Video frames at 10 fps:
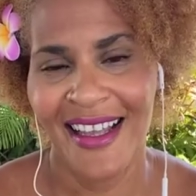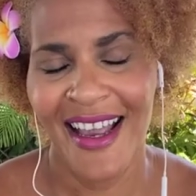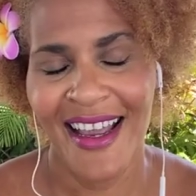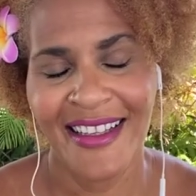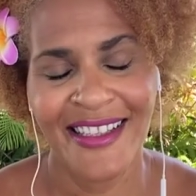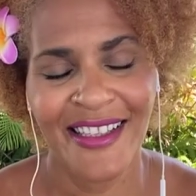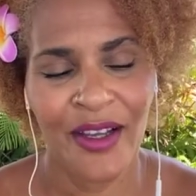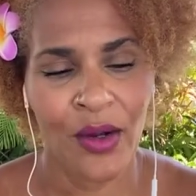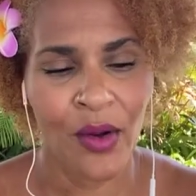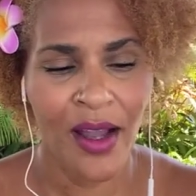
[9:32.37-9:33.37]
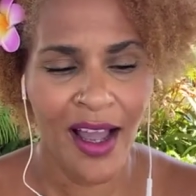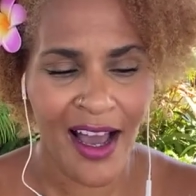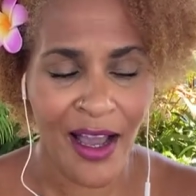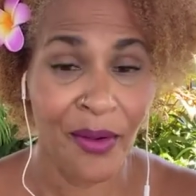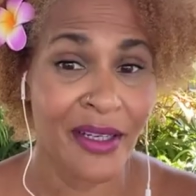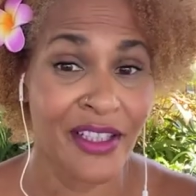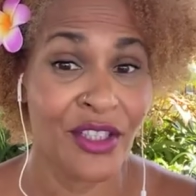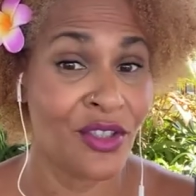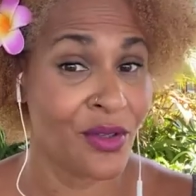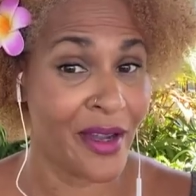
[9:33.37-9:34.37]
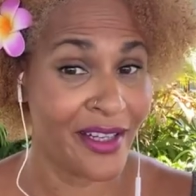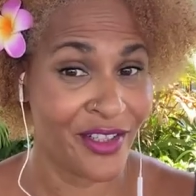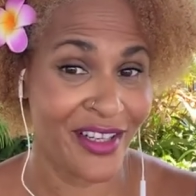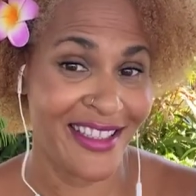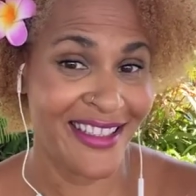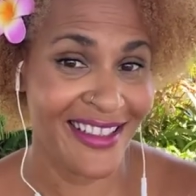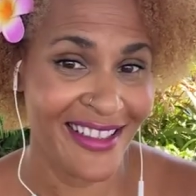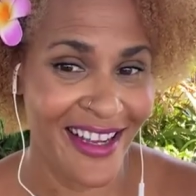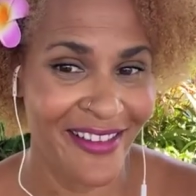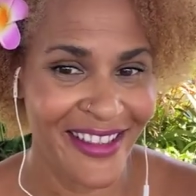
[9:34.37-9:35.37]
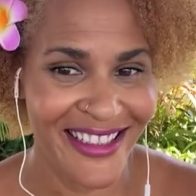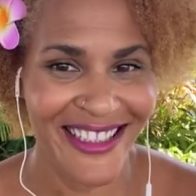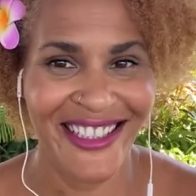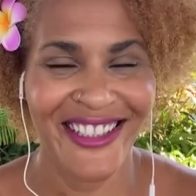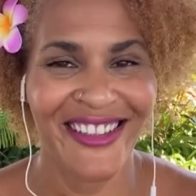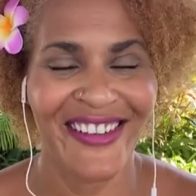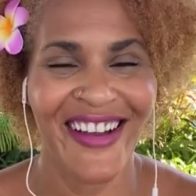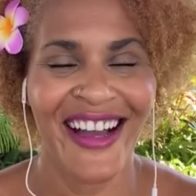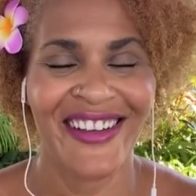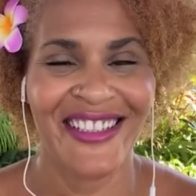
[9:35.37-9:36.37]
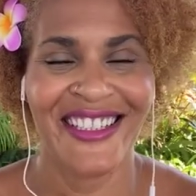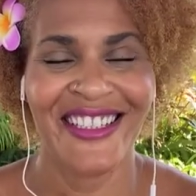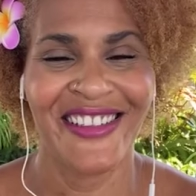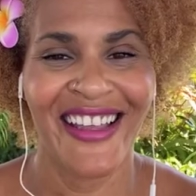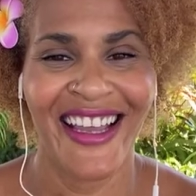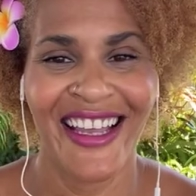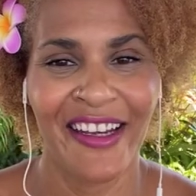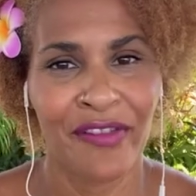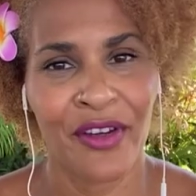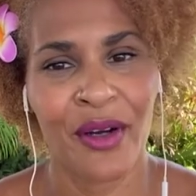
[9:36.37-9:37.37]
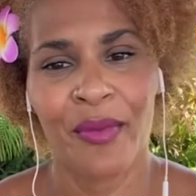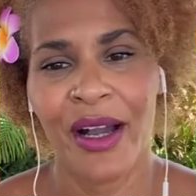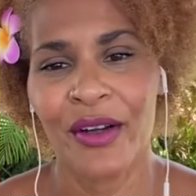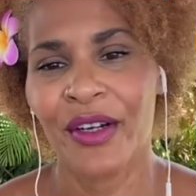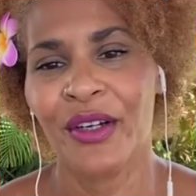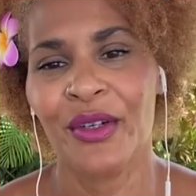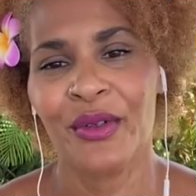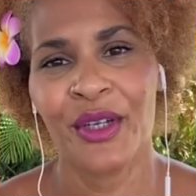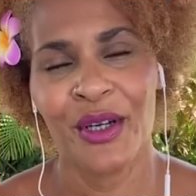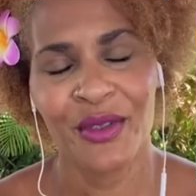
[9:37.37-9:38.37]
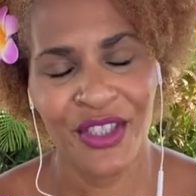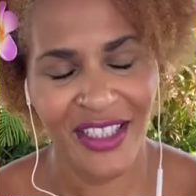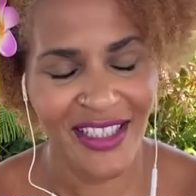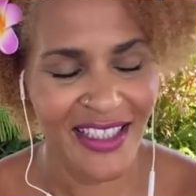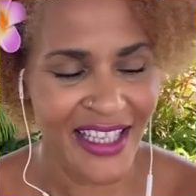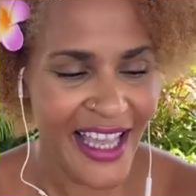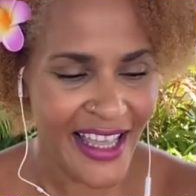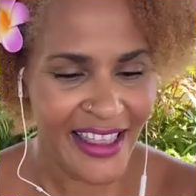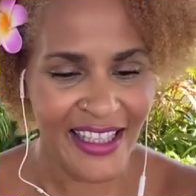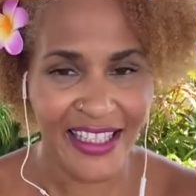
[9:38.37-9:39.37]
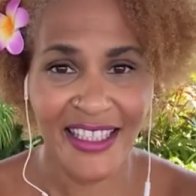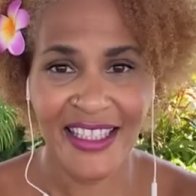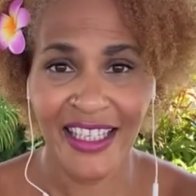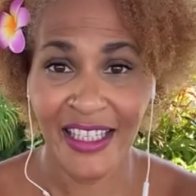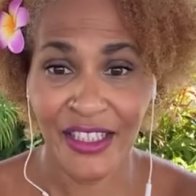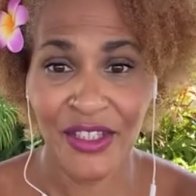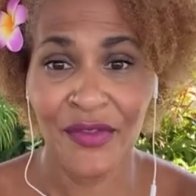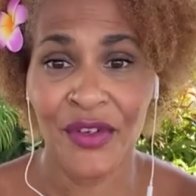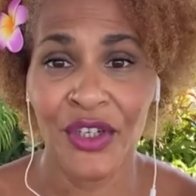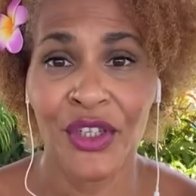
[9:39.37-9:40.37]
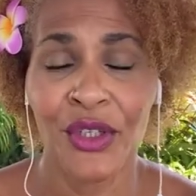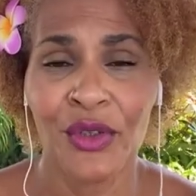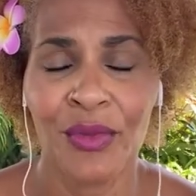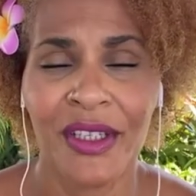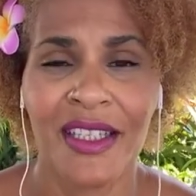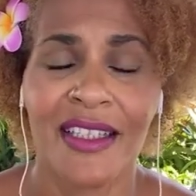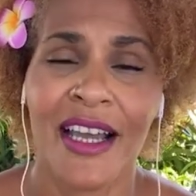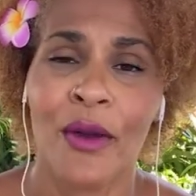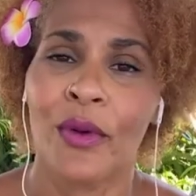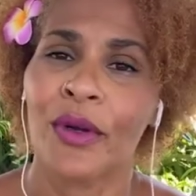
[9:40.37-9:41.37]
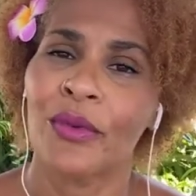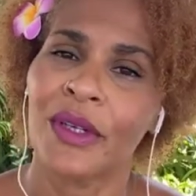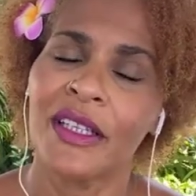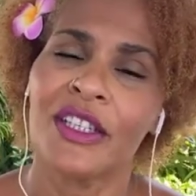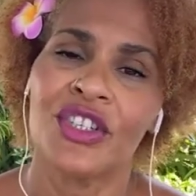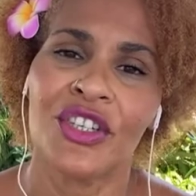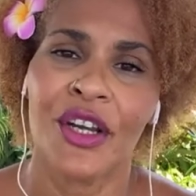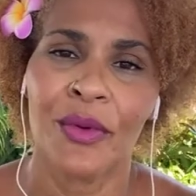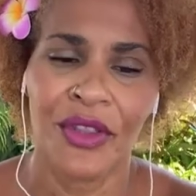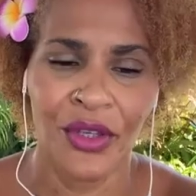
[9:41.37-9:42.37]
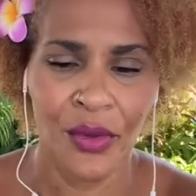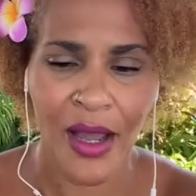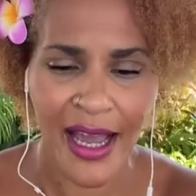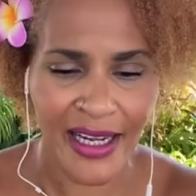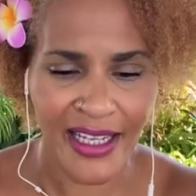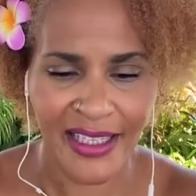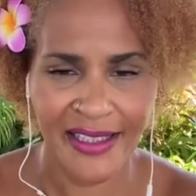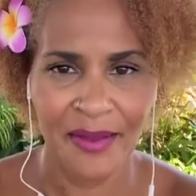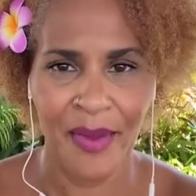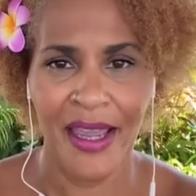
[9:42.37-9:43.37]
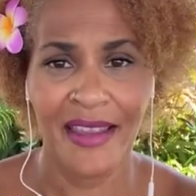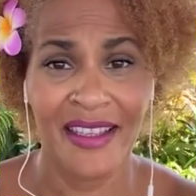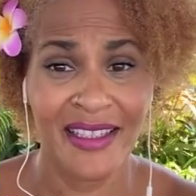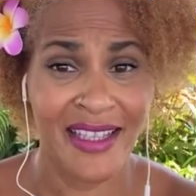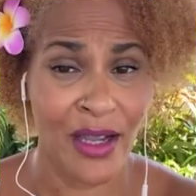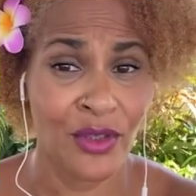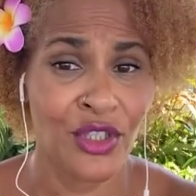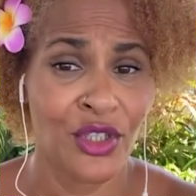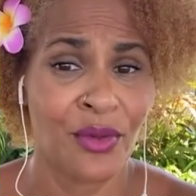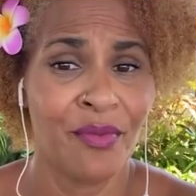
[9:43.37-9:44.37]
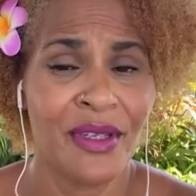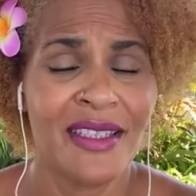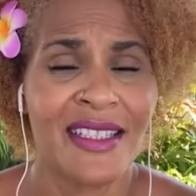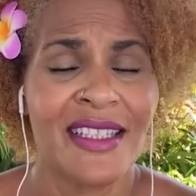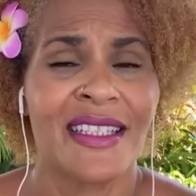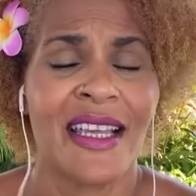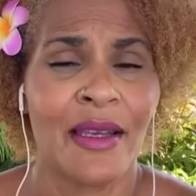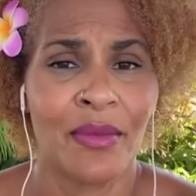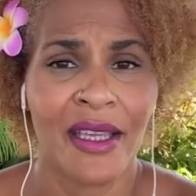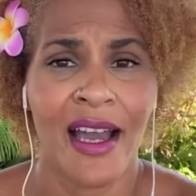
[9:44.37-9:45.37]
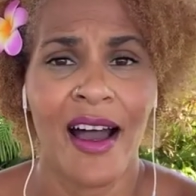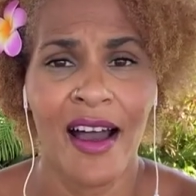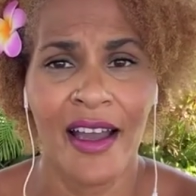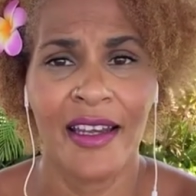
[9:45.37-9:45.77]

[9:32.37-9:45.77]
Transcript: And so I want to teach you how to trust it. I want to teach you how to do that. And if you're a brown girl who coaches, this is for you, because I want to really share with you how to expand this out into your business and beyond.